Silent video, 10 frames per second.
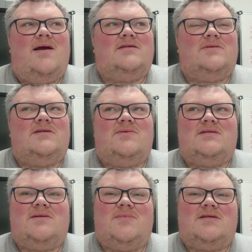especially when
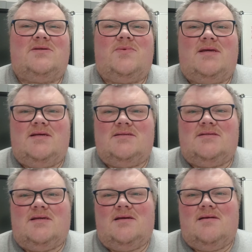it's something so
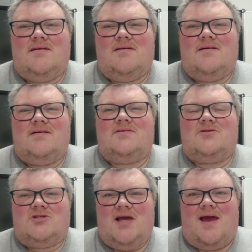easy
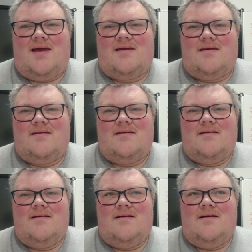to check.
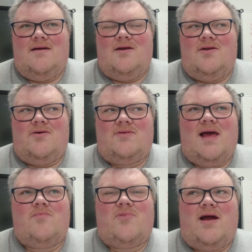
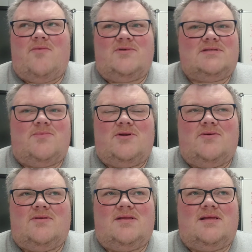Dan Brown was someone
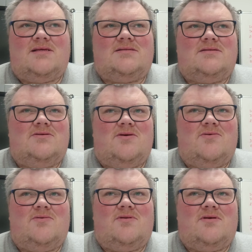who did this.
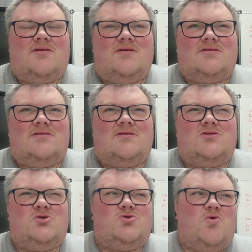The
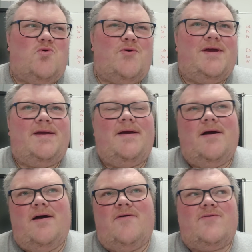story,
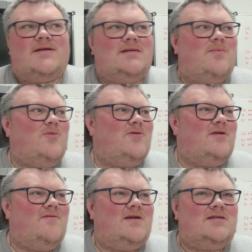for example, the
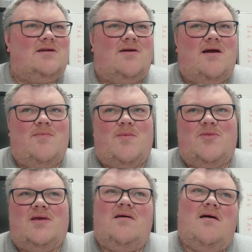Da Vinci Code, I
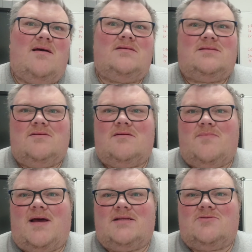remember thinking, oh, it's not a
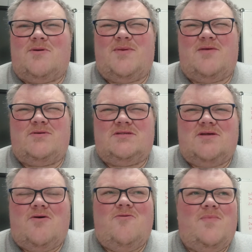bad story, but there were
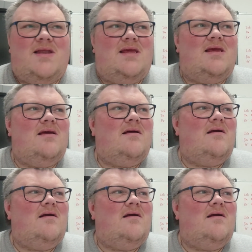so many